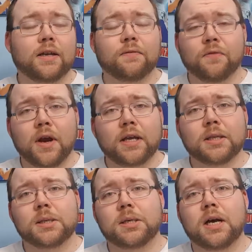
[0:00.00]
and
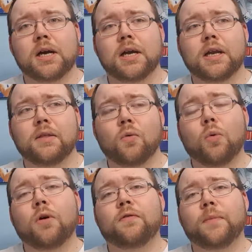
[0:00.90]
Frankenstein and the
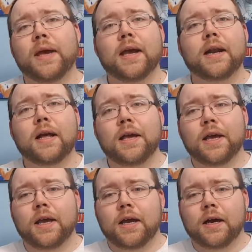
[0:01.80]
Wolfman,
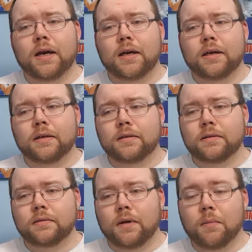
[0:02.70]
uh,
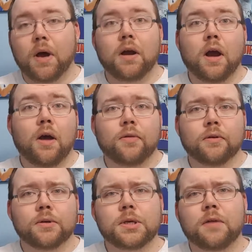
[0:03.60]
among
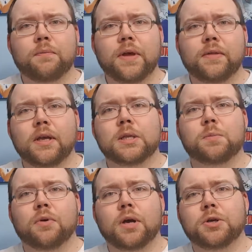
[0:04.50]
others, have been the
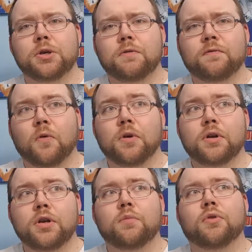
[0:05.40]
inspiration for
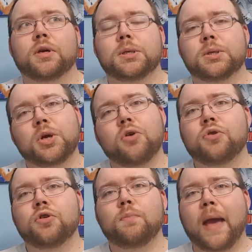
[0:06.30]
numerous
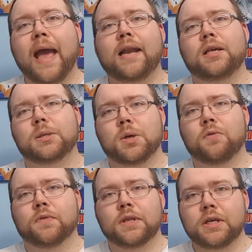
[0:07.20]
Toku baddies
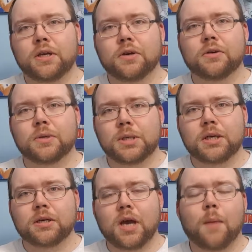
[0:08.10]
over the years
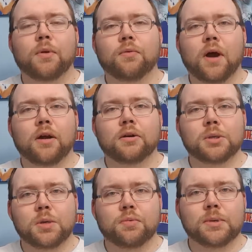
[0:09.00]
in Kamen Rider,
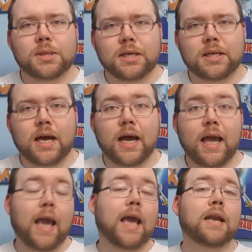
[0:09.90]
Super
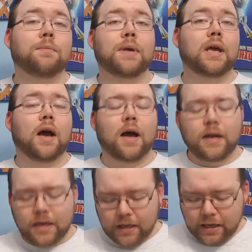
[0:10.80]
Sentai, and
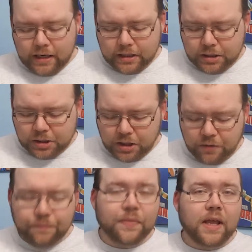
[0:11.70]
beyond.
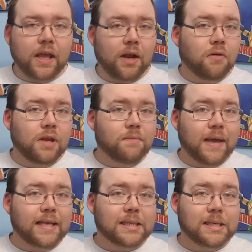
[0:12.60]
So it only
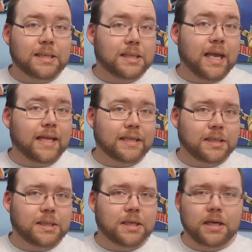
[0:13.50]
makes
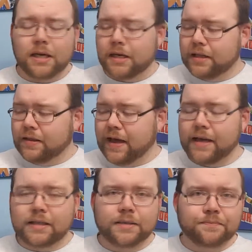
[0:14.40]
sense uh,
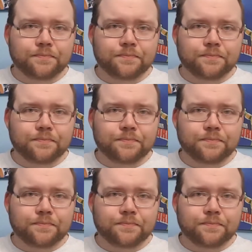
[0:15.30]
that